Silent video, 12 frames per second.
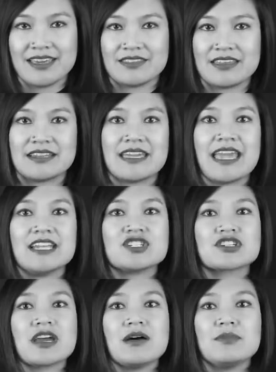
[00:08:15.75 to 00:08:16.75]
The
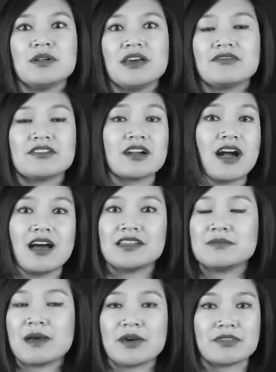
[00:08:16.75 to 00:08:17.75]
engaged couple had forgotten
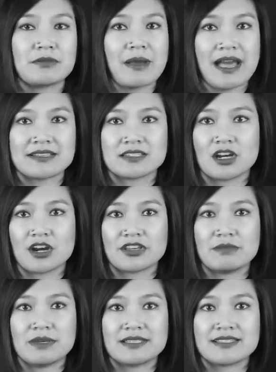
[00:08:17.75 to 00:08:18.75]
about their past
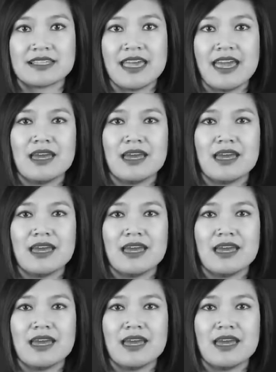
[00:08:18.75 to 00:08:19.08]
arguments